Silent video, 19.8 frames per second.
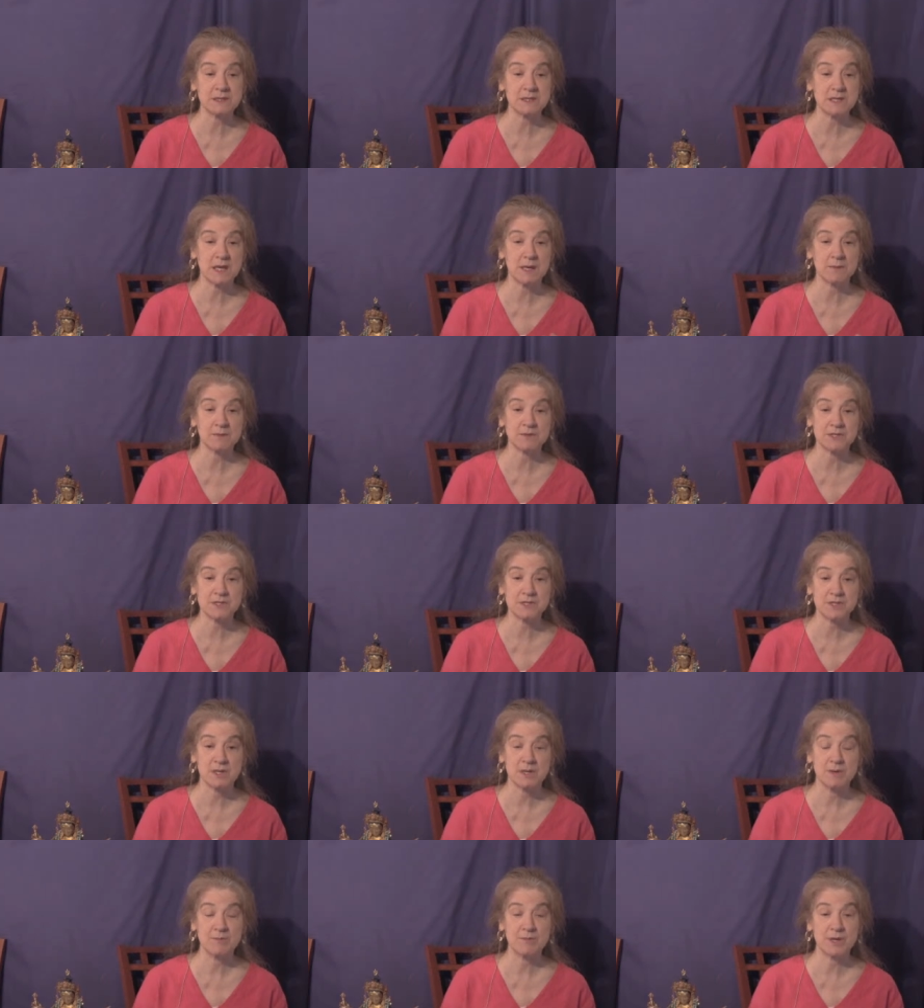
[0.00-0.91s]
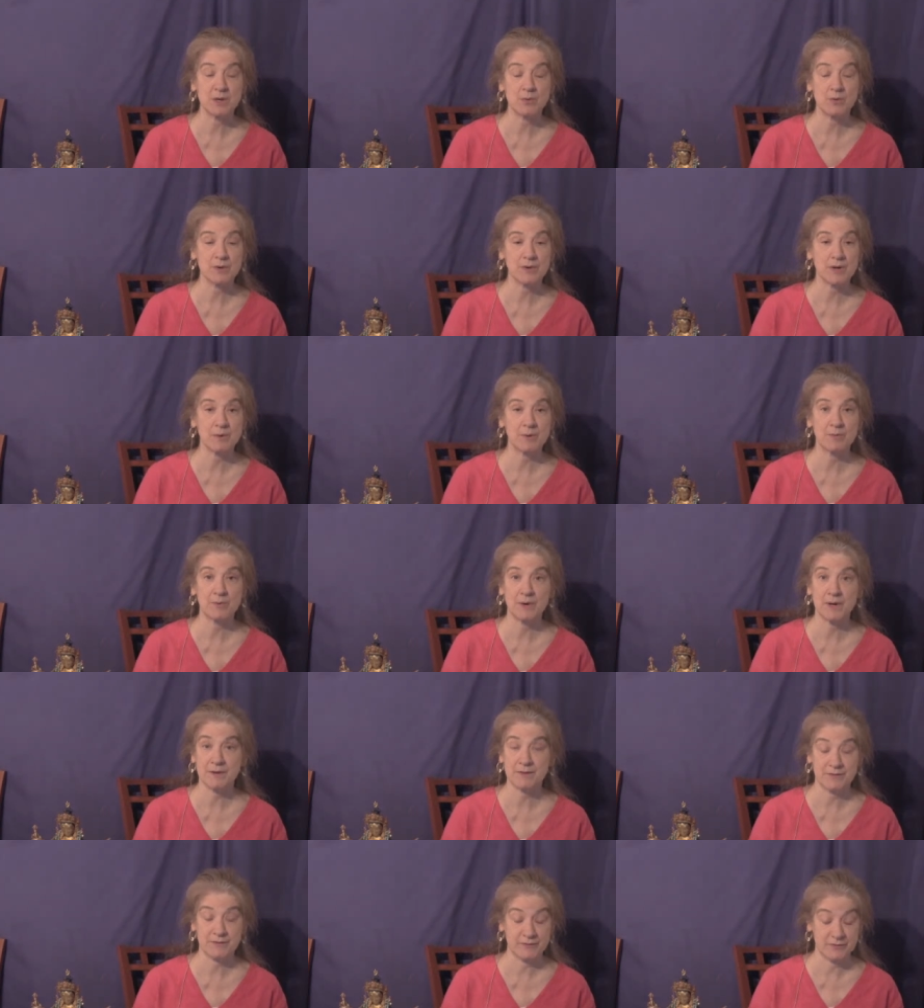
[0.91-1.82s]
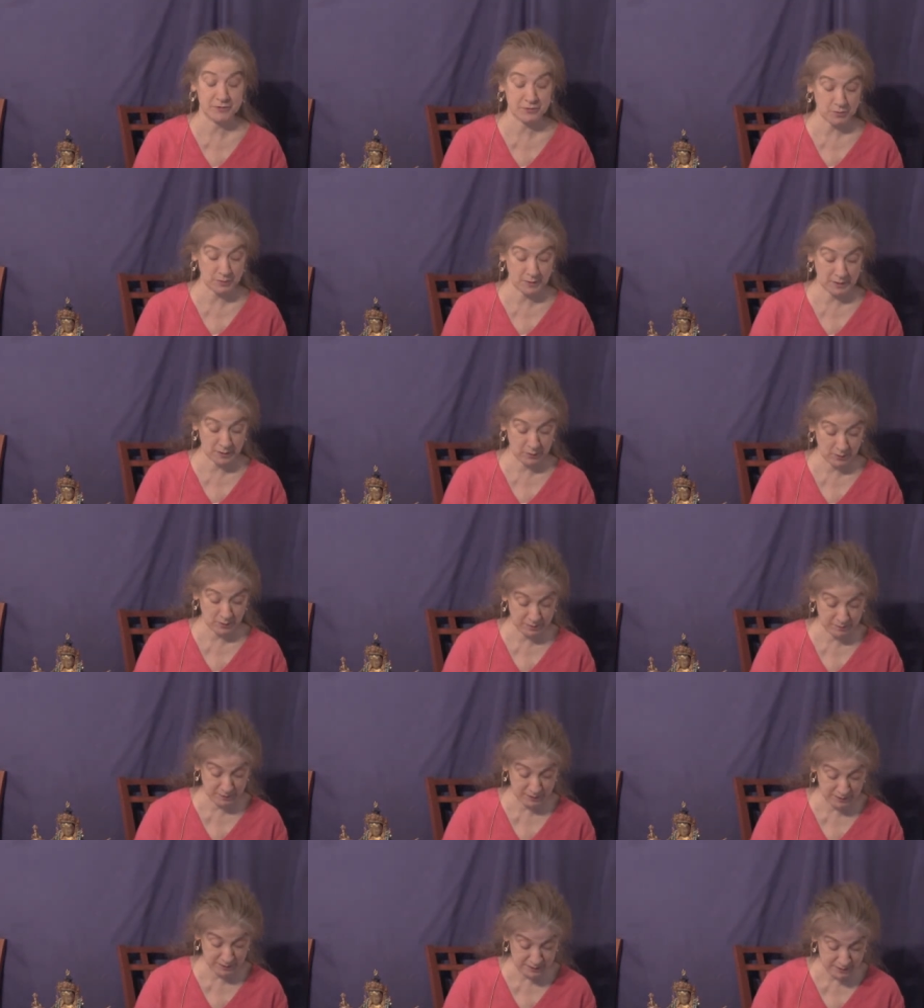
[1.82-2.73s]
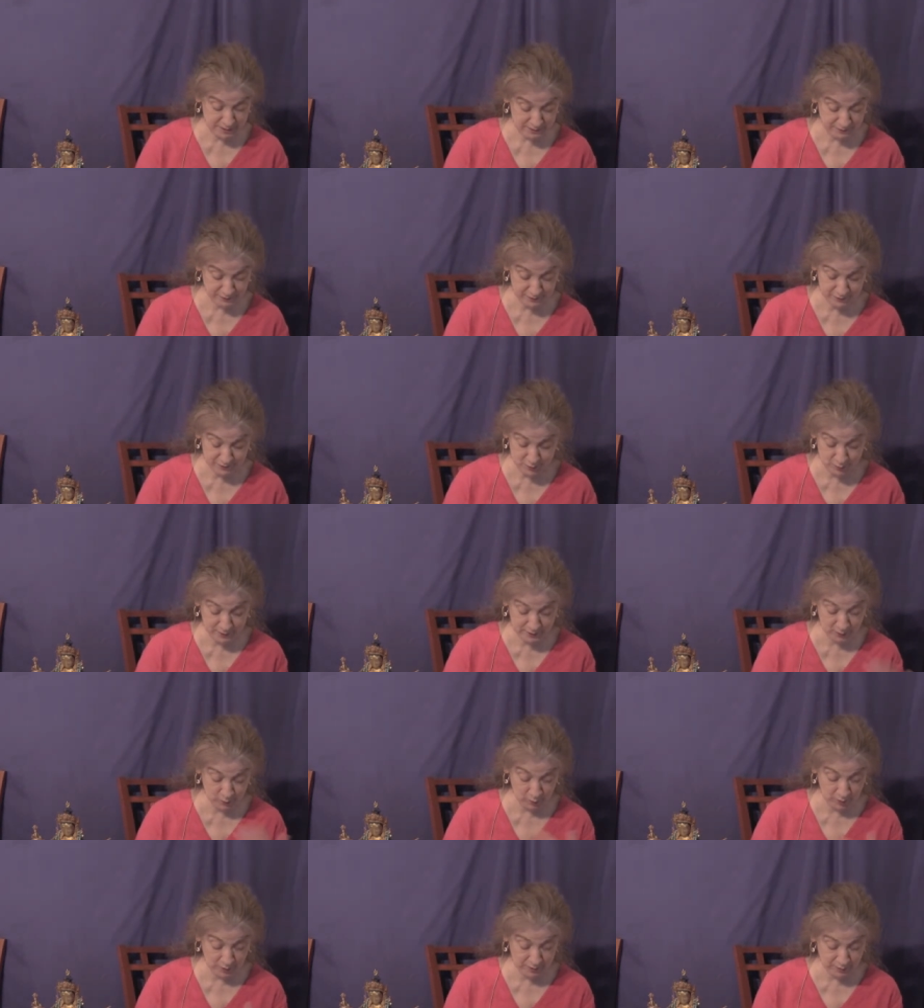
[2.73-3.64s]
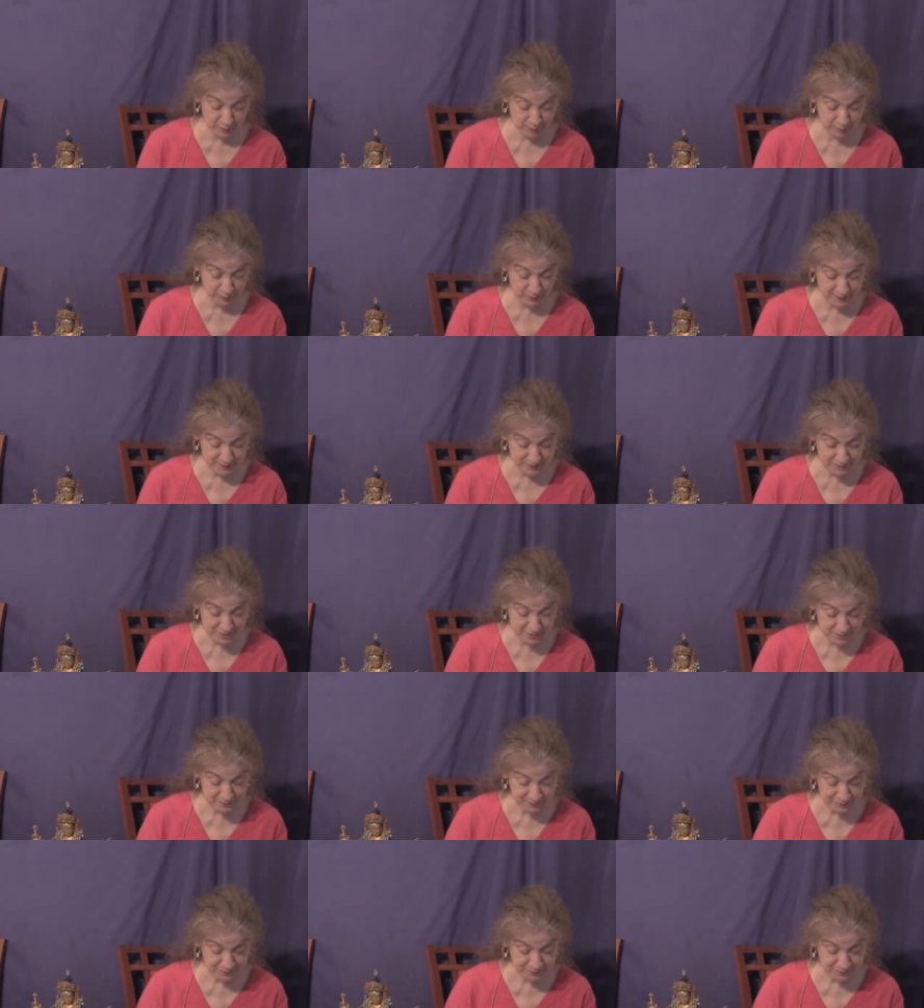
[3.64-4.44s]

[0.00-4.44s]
time just being with our breath for 21 minutes, for 21 breaths.